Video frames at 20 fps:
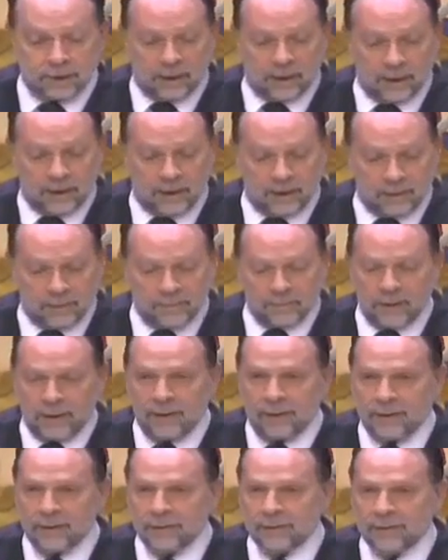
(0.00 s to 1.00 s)

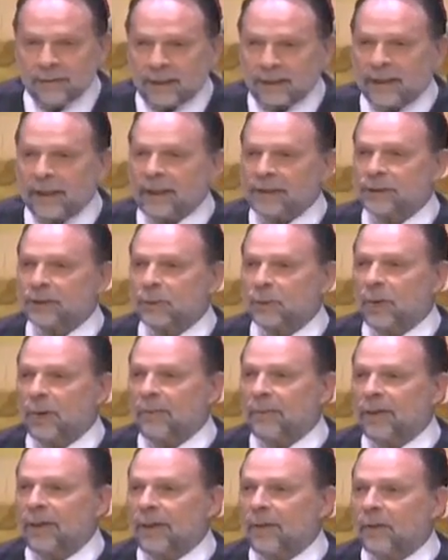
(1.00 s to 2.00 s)
I can't
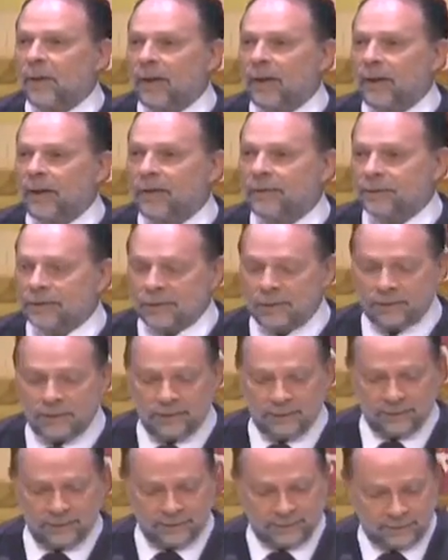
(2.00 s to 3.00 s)
swim anyway.
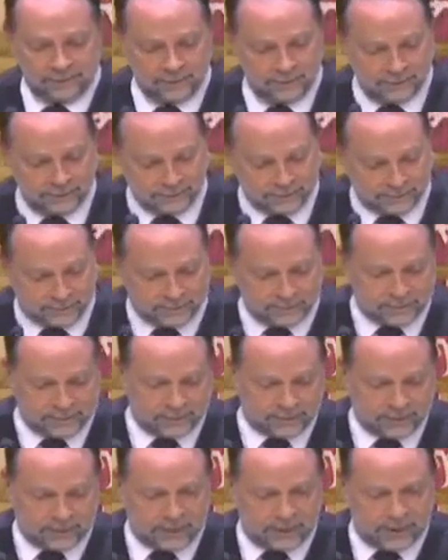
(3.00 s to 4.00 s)
So,
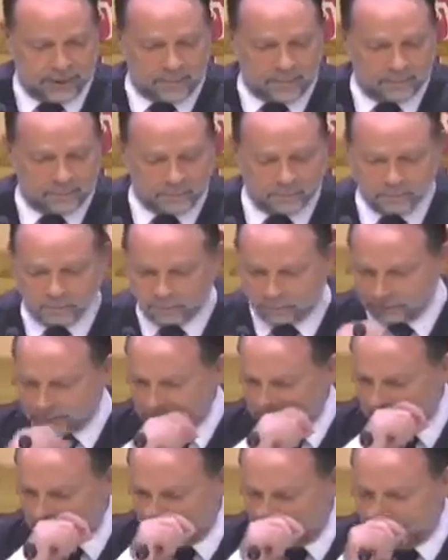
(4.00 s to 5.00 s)

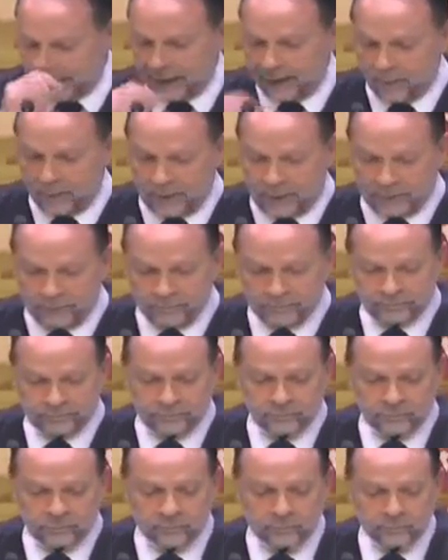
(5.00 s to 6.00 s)
but anyway,
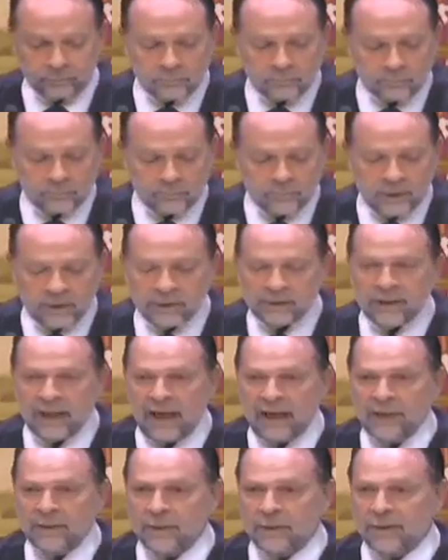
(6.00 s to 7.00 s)
it's
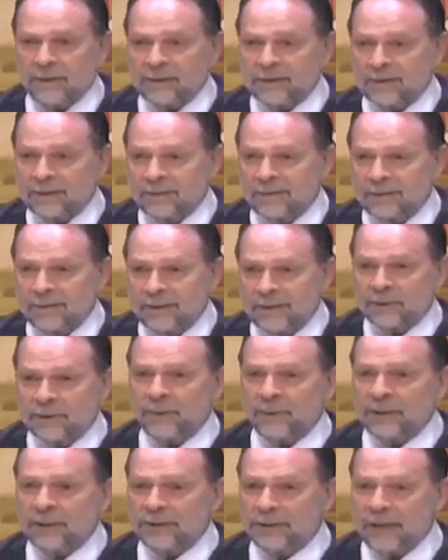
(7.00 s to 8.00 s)
dangerous.
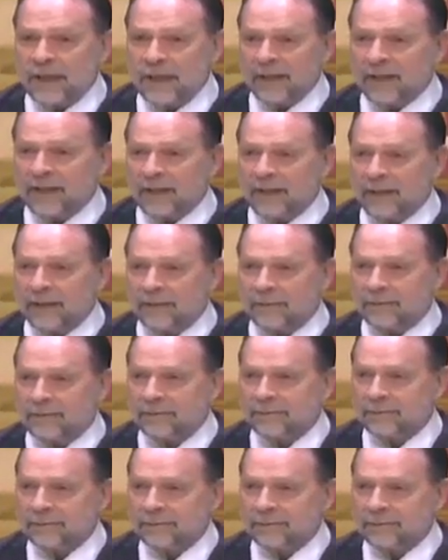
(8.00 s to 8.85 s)
It's risk taking.